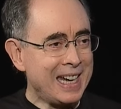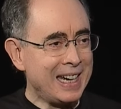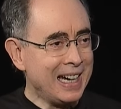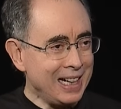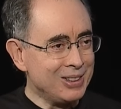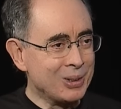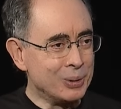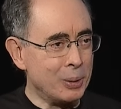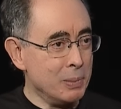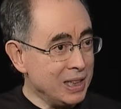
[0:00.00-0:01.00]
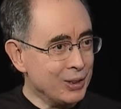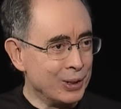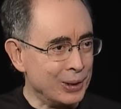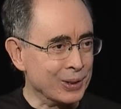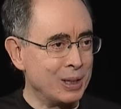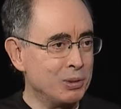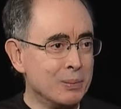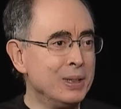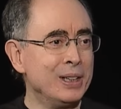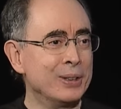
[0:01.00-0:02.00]
in high school, a mean girl. She was a
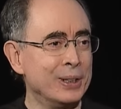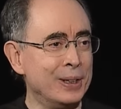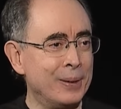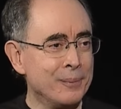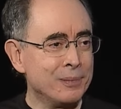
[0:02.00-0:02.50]
mean girl. Right.